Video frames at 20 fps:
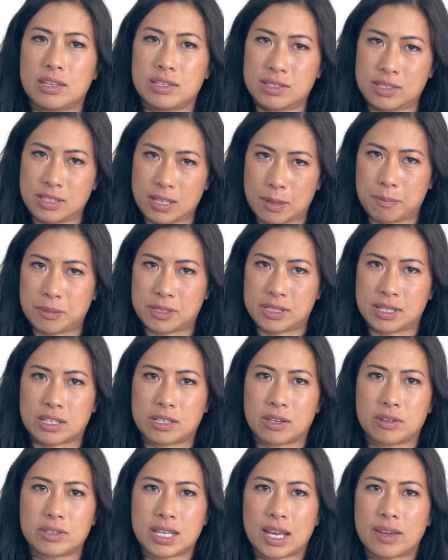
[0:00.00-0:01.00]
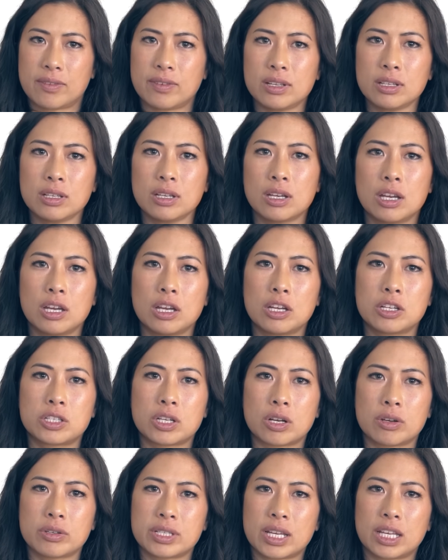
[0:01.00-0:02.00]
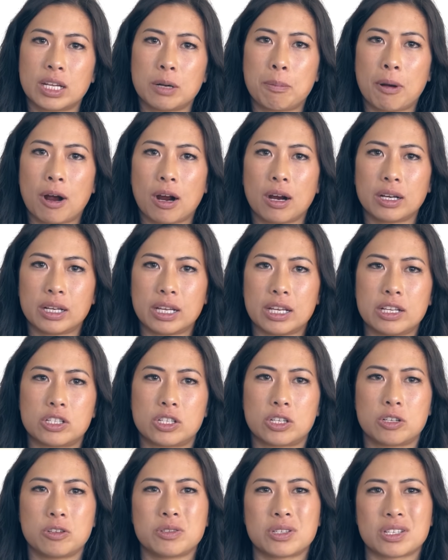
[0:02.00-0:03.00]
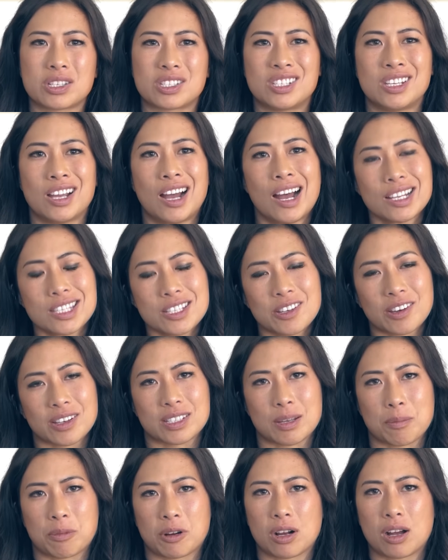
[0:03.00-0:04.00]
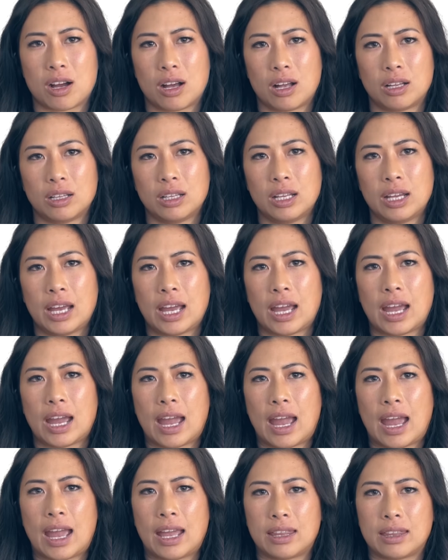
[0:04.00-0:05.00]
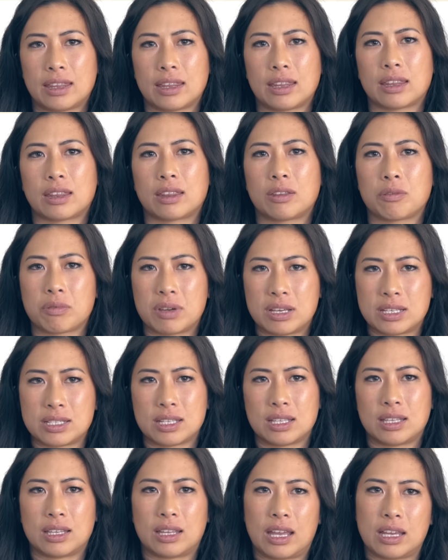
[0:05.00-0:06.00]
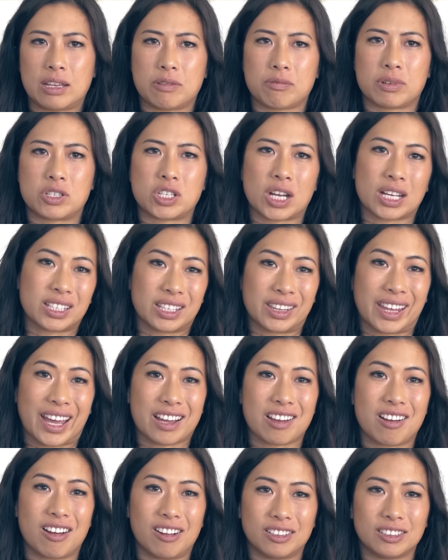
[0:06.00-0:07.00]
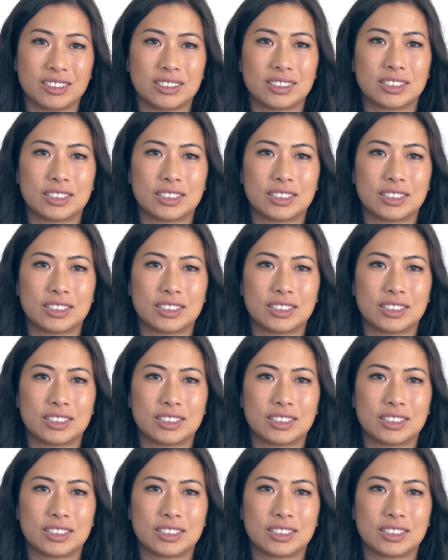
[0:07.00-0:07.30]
SIP 607 shows that a party chooses not to accept your call and the reason they rejected that call.